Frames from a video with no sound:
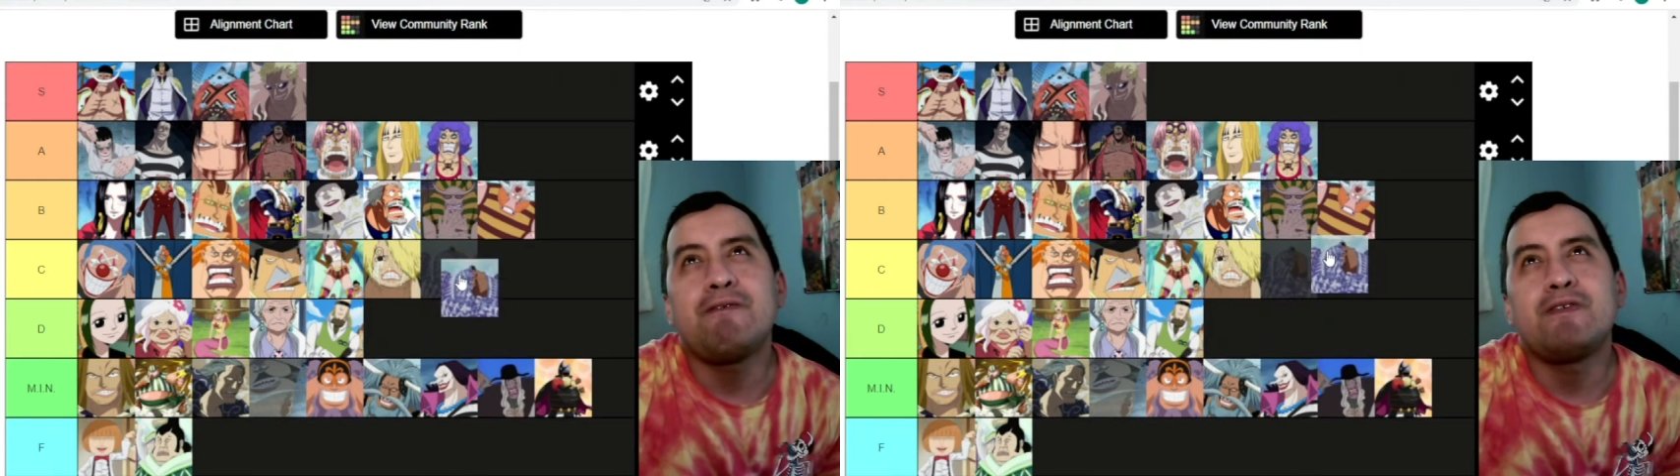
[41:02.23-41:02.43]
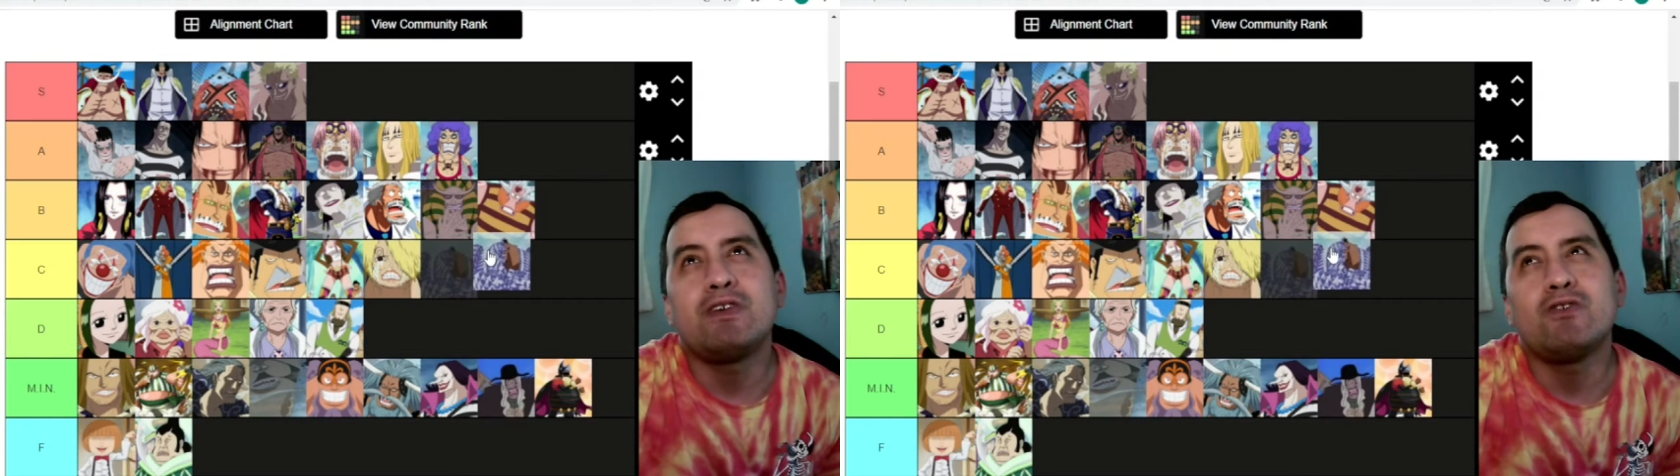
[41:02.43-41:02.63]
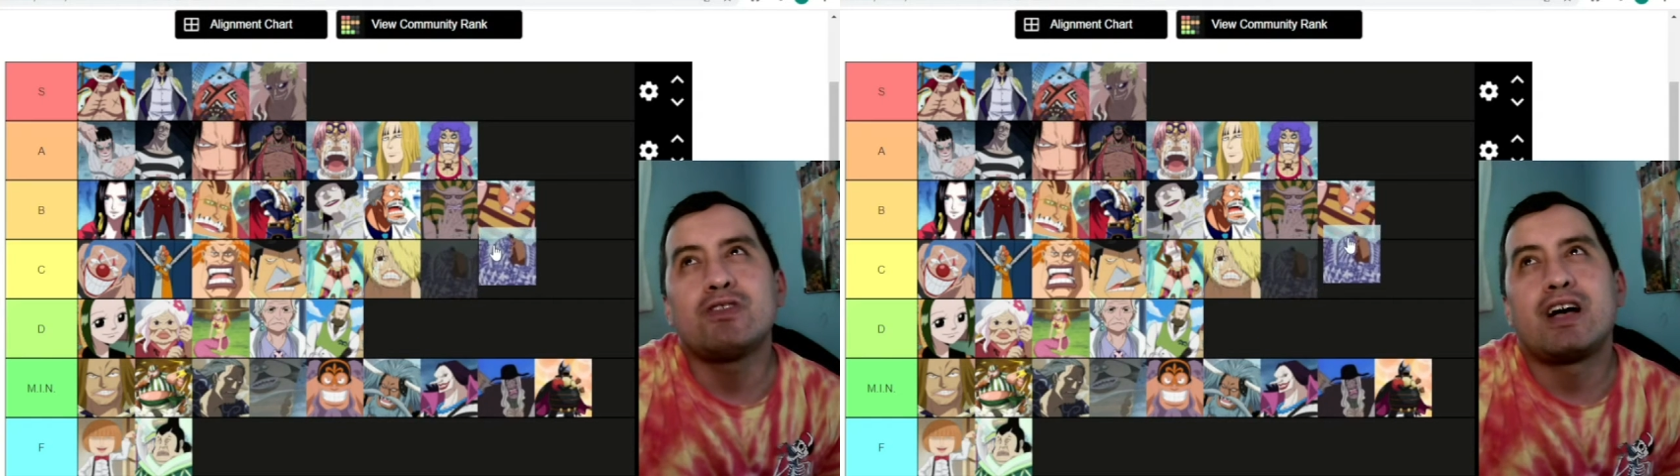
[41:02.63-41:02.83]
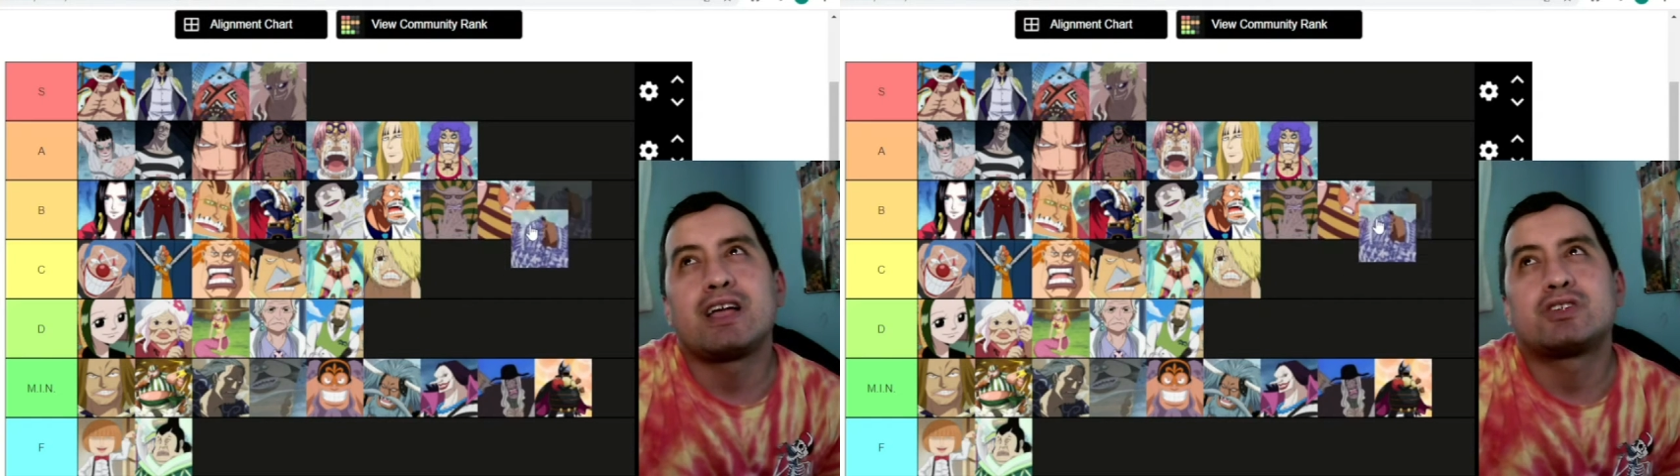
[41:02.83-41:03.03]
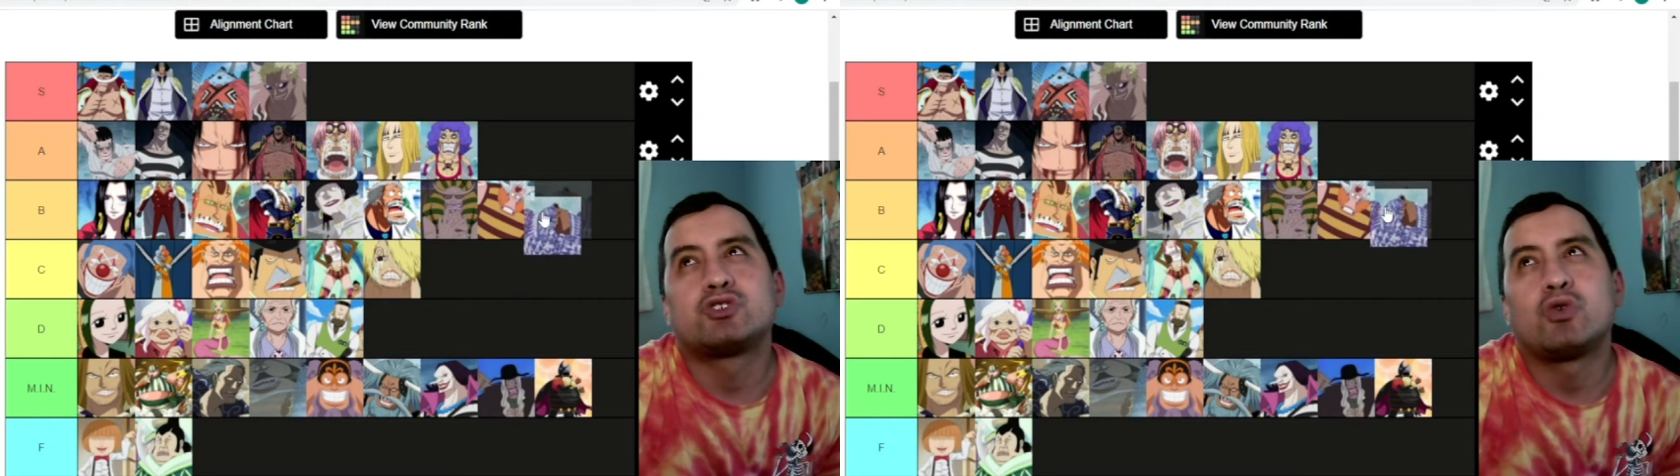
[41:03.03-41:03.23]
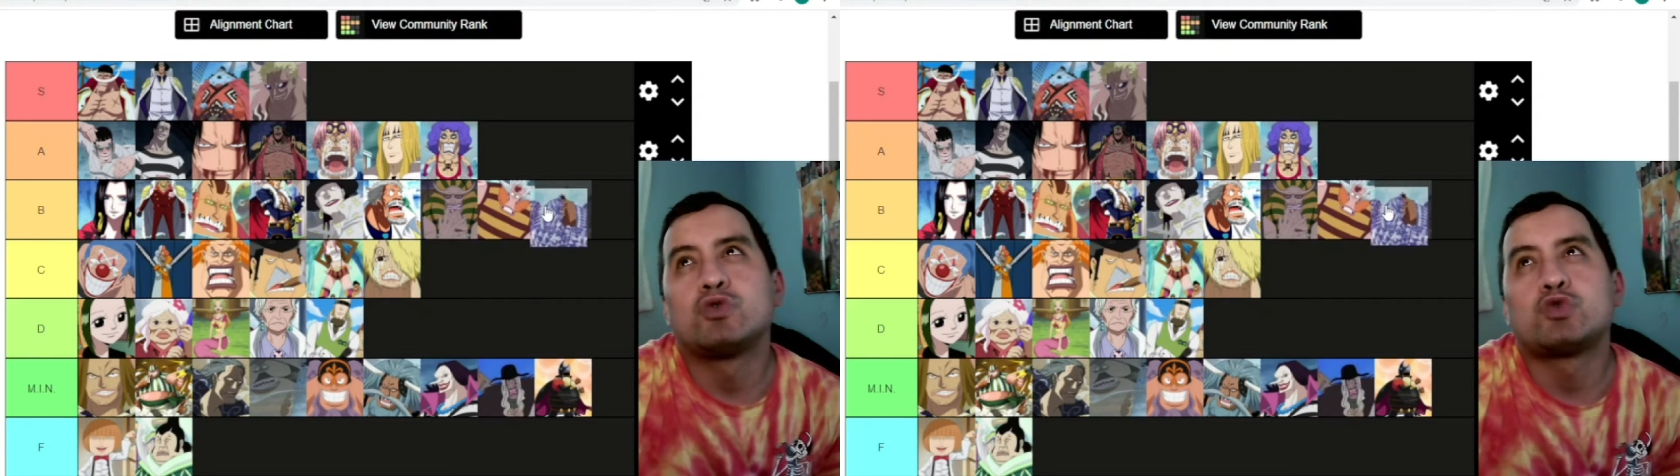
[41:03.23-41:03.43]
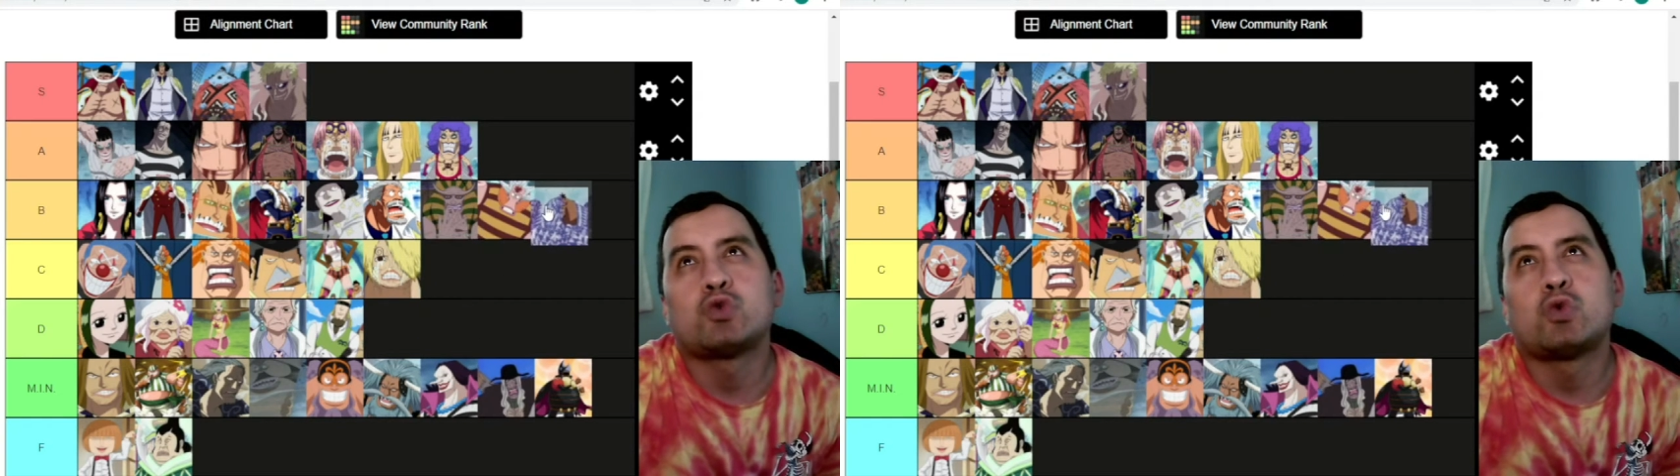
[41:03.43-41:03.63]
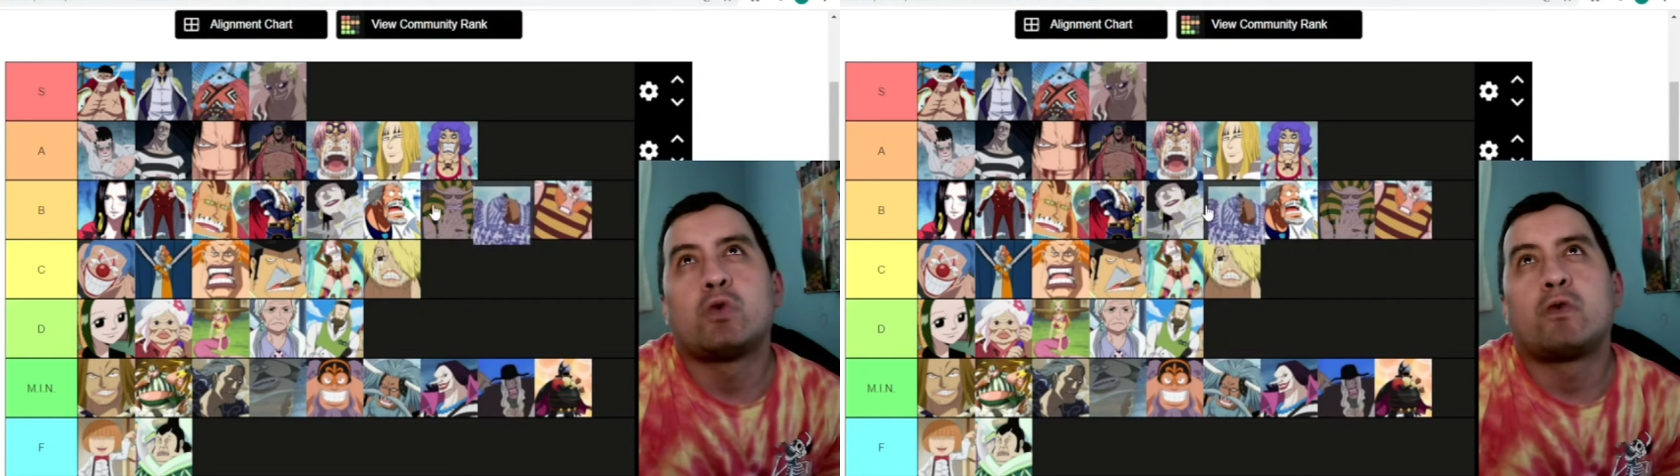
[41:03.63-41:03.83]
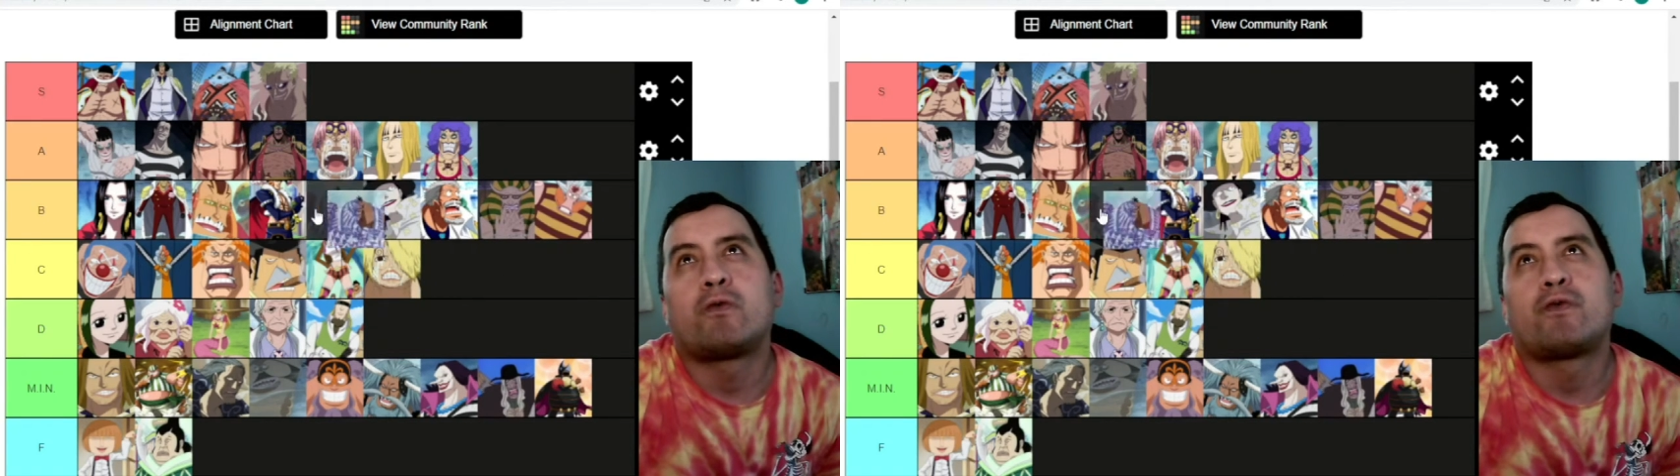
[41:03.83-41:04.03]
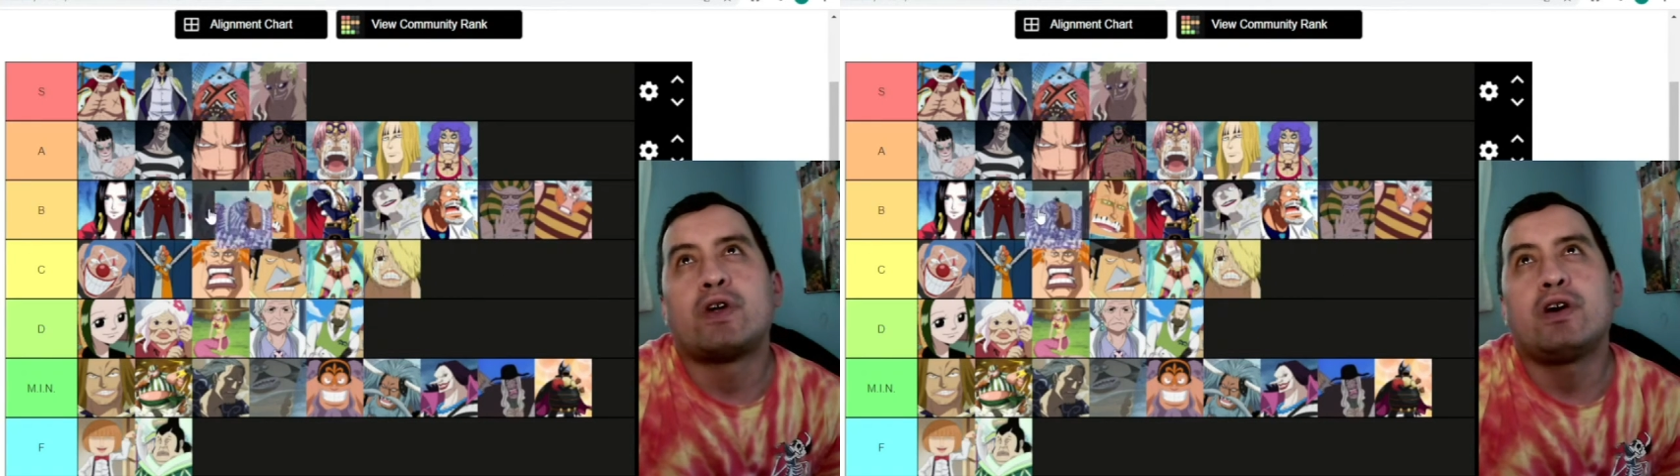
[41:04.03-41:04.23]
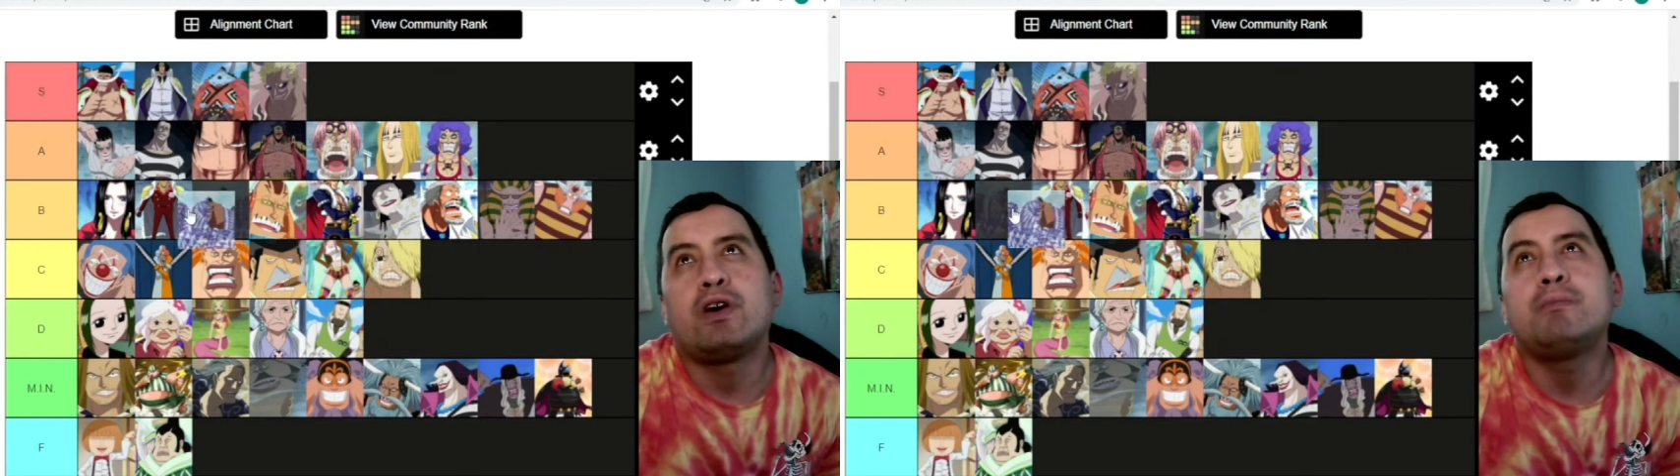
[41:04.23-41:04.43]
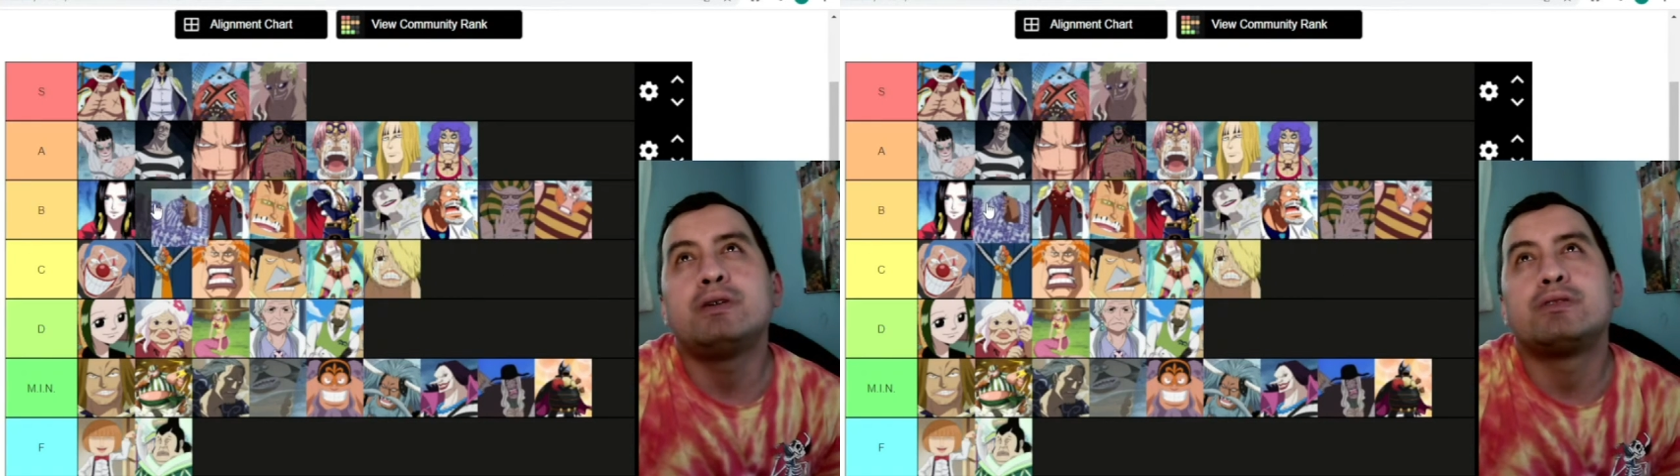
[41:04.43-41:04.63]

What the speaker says: feel like Josu from